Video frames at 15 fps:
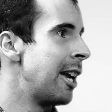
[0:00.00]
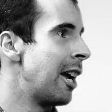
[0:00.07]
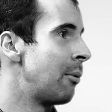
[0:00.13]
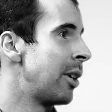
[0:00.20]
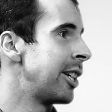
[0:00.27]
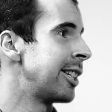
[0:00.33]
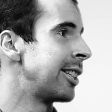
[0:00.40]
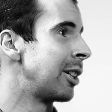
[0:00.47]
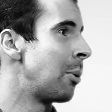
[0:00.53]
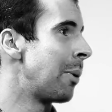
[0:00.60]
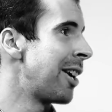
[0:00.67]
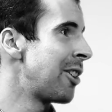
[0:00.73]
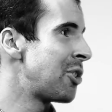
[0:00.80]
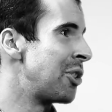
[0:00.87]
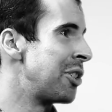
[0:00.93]
it raises the
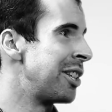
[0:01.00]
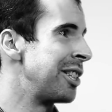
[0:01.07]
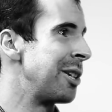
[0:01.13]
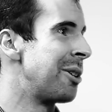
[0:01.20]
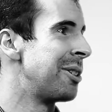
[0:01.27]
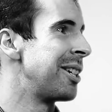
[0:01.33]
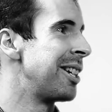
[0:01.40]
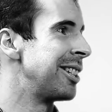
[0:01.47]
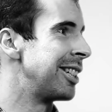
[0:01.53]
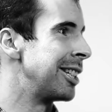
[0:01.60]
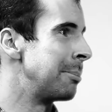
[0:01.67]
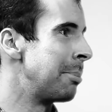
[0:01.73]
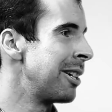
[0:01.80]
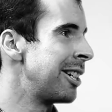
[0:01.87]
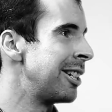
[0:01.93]
question in the
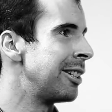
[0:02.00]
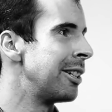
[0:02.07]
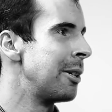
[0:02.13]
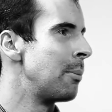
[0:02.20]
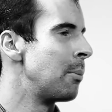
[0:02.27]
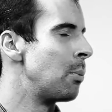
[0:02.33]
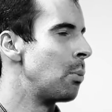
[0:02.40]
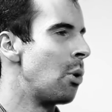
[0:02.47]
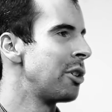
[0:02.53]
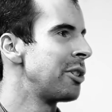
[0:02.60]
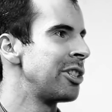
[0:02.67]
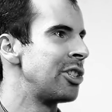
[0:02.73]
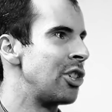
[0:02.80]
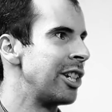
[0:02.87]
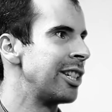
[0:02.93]
audience's mind, what
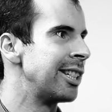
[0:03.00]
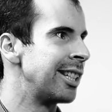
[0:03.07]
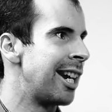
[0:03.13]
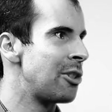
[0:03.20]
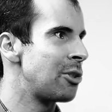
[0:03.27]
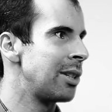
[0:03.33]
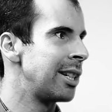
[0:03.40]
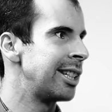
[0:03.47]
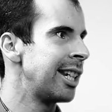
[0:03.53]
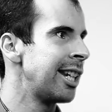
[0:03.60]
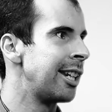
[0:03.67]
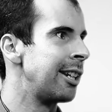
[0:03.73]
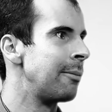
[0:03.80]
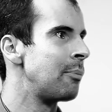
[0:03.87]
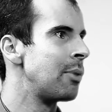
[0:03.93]
does Jesus actually
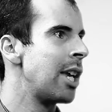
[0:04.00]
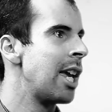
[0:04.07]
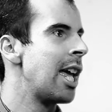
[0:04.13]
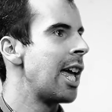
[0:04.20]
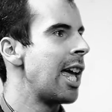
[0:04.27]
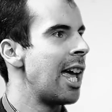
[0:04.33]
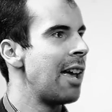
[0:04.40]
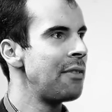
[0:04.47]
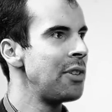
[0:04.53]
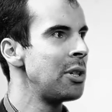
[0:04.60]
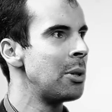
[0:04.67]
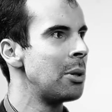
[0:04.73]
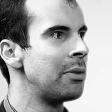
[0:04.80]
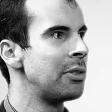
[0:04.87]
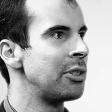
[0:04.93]
say? If you
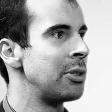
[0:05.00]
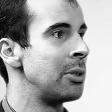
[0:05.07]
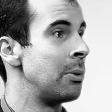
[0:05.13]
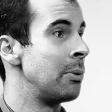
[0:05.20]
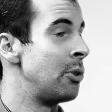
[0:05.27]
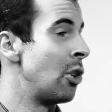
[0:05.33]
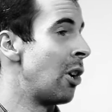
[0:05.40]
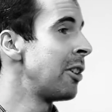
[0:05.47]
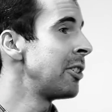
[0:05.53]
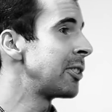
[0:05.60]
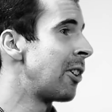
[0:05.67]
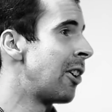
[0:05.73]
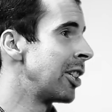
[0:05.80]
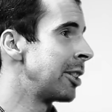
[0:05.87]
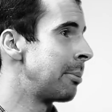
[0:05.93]
go over to John's
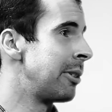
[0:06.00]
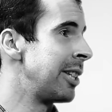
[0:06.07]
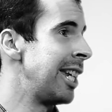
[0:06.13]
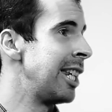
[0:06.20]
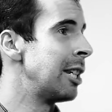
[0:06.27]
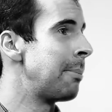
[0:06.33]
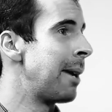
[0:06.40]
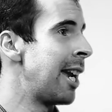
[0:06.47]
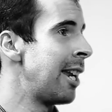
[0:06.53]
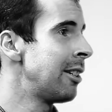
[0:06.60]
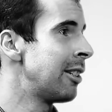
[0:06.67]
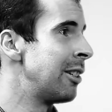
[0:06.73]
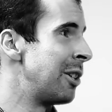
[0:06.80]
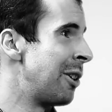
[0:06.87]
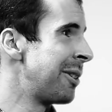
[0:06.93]
Gospel, the
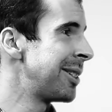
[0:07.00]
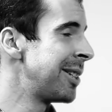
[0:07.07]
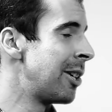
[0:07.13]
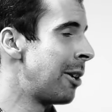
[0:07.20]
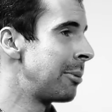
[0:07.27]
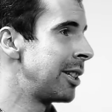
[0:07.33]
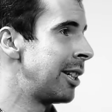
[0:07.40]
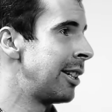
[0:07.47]
independent non-synoptic